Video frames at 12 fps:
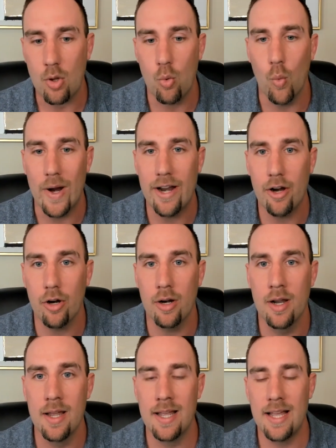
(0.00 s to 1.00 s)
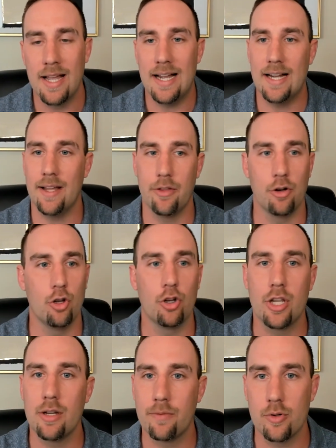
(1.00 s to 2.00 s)
where uh, they're
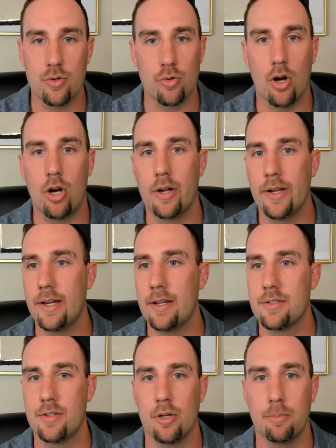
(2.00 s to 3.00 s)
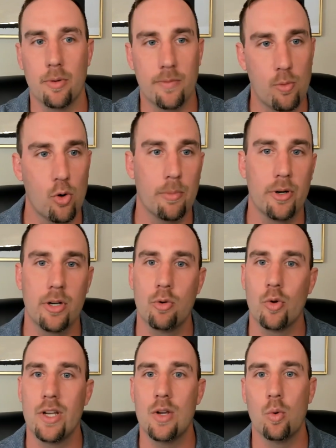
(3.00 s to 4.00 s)
looking for drawings. They're performing
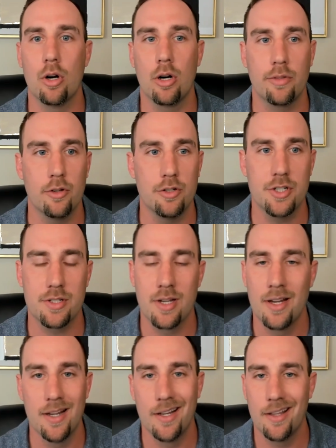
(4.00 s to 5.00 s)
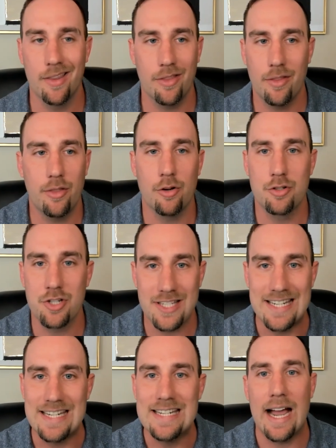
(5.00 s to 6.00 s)
rework. They're just they're just
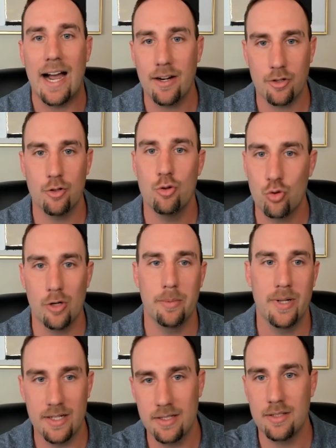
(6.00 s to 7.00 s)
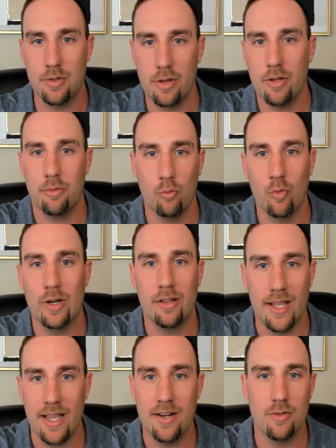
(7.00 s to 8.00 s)
not contributing to the real
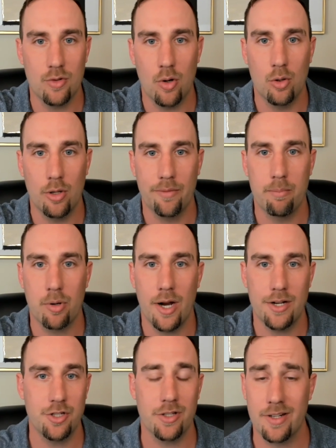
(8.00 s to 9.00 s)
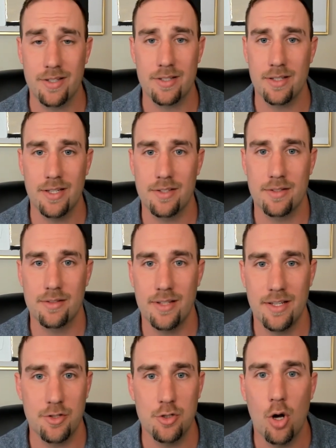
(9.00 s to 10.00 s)
end goal of the project, and it's it's,
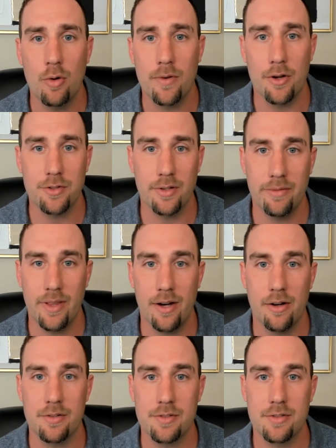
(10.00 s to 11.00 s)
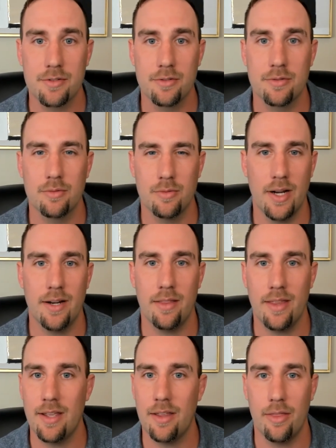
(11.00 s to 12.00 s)
it's no fault of theirs, right?
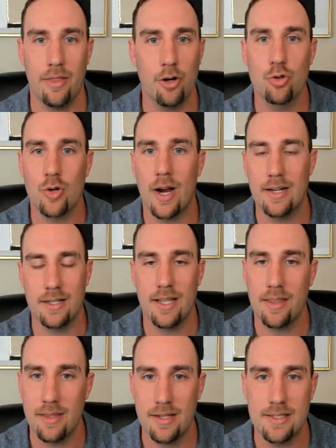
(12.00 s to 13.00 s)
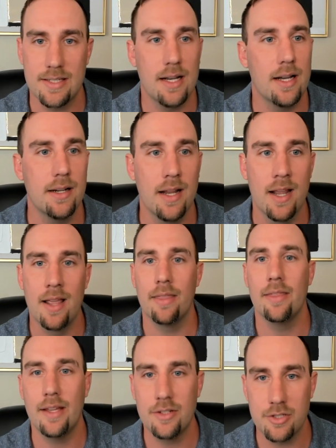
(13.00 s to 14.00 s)
They they're trying to get things done.
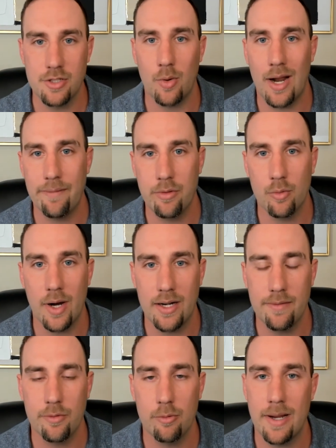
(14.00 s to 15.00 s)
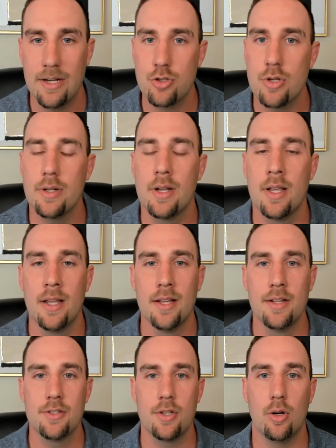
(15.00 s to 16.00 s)
They just don't have the right information.
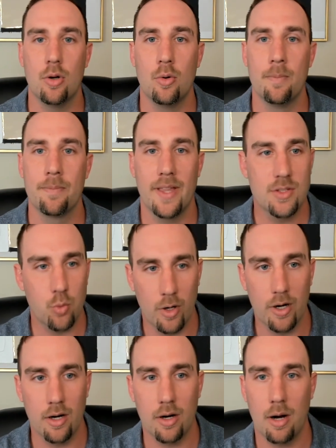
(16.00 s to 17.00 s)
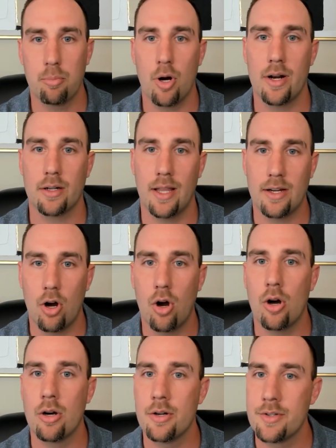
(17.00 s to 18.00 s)
So that's where a product like
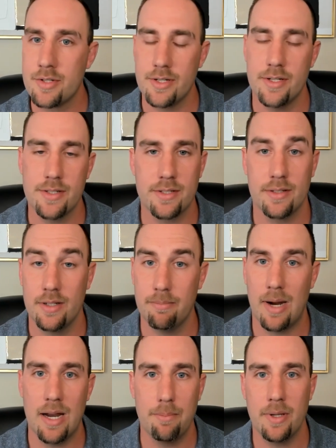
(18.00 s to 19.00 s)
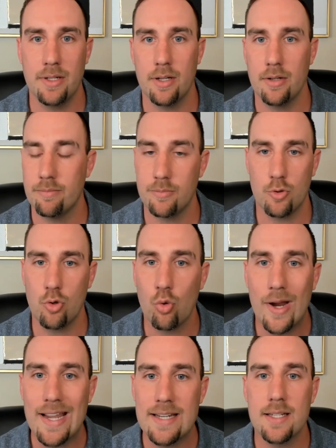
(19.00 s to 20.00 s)
ours is, in my opinion,
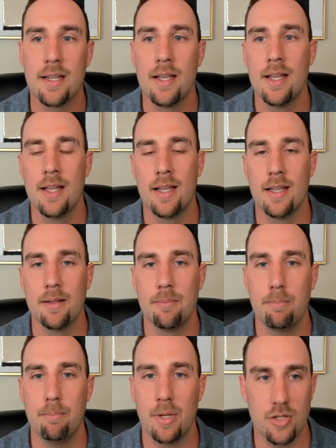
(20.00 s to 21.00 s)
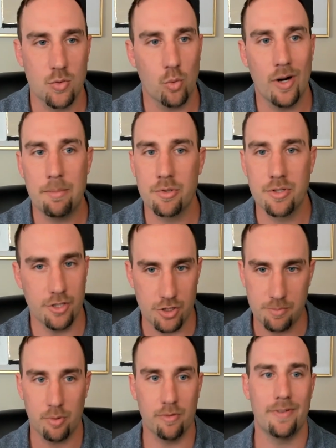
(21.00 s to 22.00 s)
great because we're able to
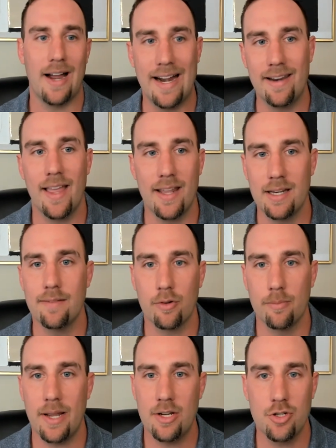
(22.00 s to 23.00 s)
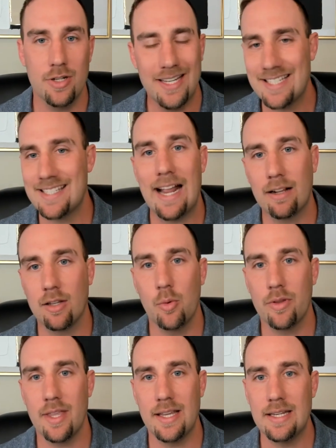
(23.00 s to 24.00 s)
just provide that information exactly
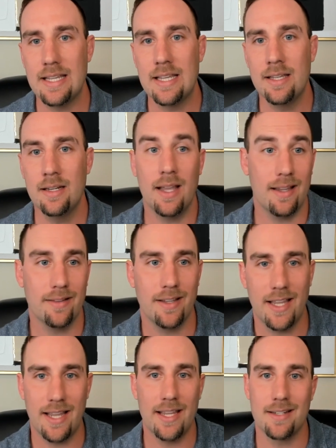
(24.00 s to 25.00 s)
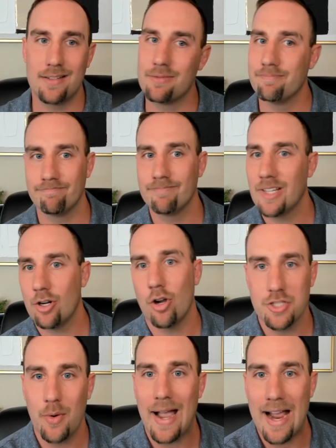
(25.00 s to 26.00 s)
what they need and and
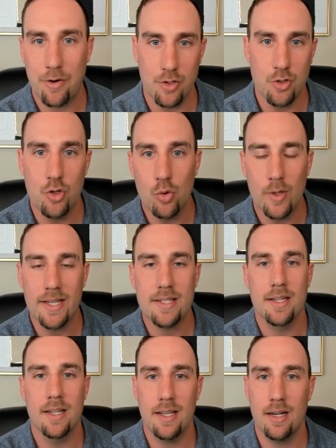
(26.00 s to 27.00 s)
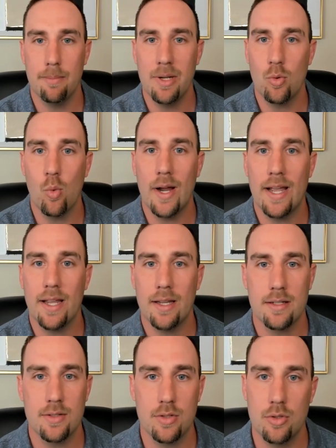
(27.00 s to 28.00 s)
also how to do it in a big way
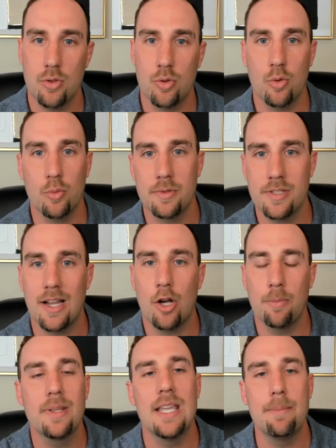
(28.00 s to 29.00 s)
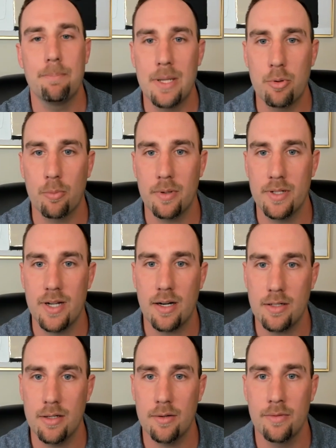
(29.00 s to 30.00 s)
to to help keep people
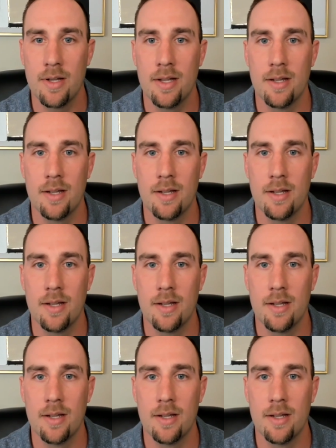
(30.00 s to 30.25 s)
productive